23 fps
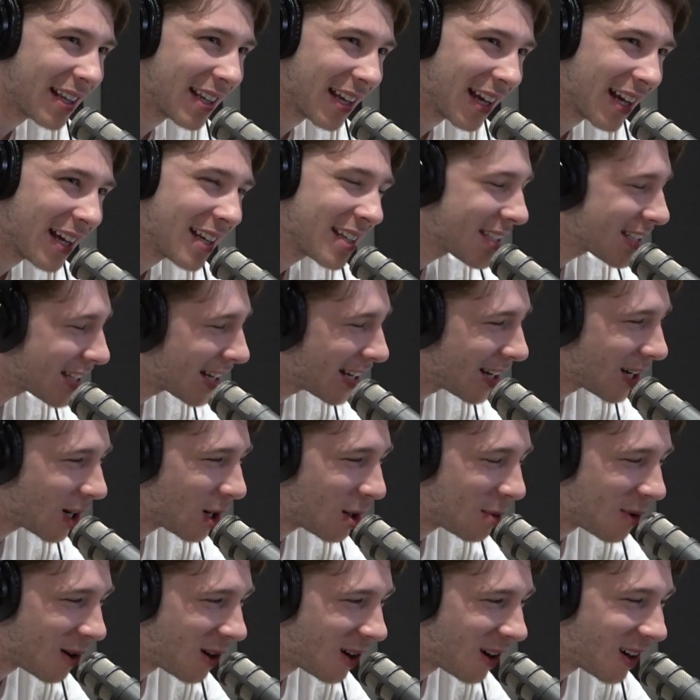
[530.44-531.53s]
Top driving,
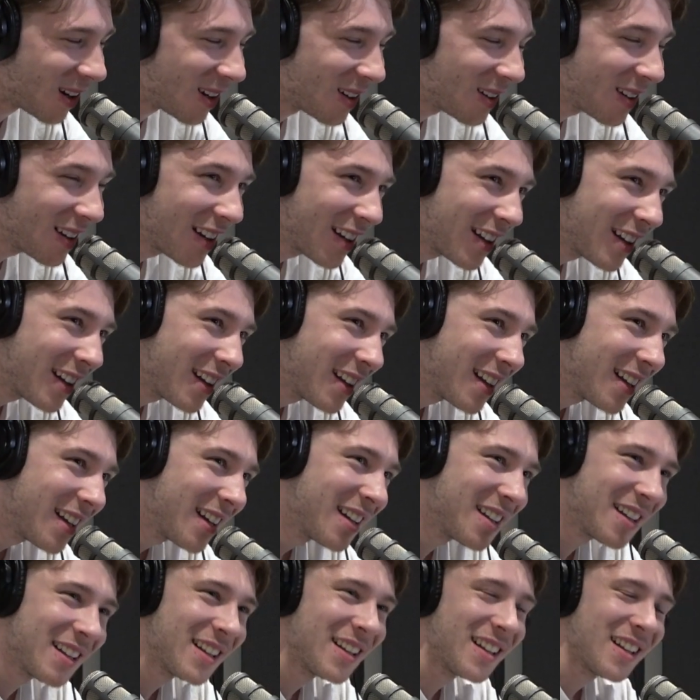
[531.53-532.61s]
So I'm like, bro, I don't
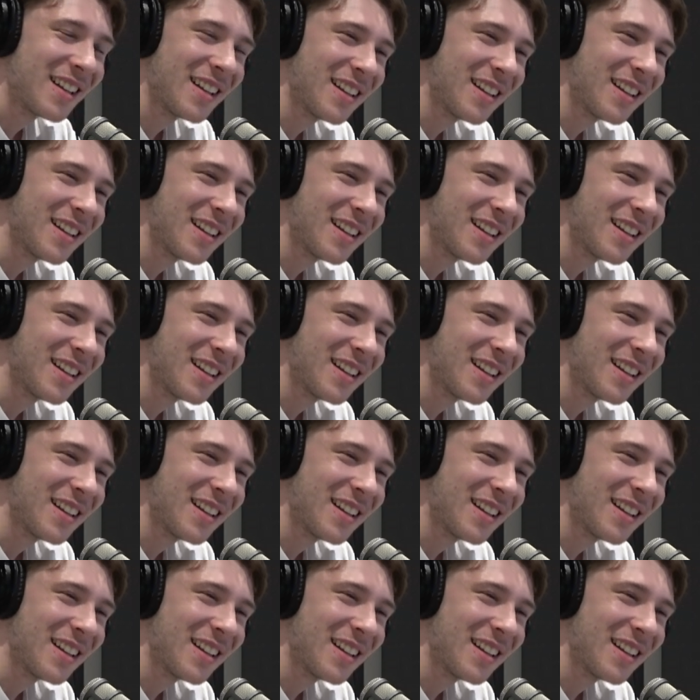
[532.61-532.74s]
really want to be